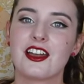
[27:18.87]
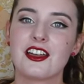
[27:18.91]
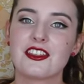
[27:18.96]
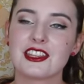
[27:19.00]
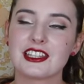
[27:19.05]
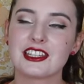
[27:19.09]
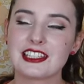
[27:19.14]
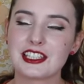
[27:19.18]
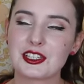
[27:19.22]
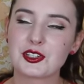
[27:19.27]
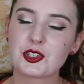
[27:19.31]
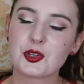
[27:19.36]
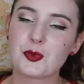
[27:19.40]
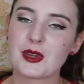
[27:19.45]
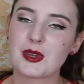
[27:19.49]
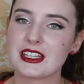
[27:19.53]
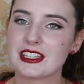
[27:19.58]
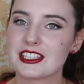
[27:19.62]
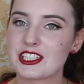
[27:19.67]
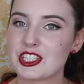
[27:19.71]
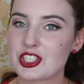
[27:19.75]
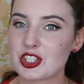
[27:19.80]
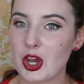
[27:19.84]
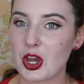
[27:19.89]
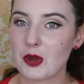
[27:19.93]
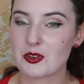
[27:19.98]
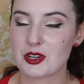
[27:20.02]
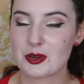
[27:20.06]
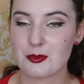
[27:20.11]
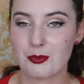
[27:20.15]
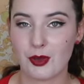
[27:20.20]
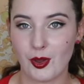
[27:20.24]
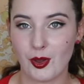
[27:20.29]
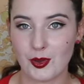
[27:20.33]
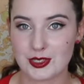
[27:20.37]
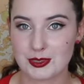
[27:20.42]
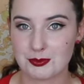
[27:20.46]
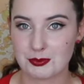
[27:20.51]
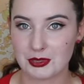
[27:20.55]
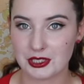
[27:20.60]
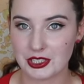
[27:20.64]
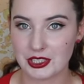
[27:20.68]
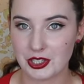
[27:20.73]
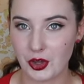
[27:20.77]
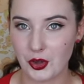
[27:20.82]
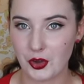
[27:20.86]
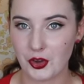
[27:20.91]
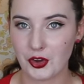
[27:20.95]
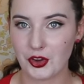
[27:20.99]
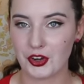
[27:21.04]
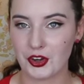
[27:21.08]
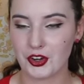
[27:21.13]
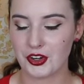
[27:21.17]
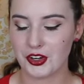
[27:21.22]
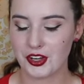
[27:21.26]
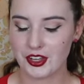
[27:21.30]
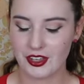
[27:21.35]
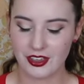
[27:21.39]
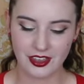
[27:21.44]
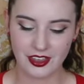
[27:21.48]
the link will be in the description box below.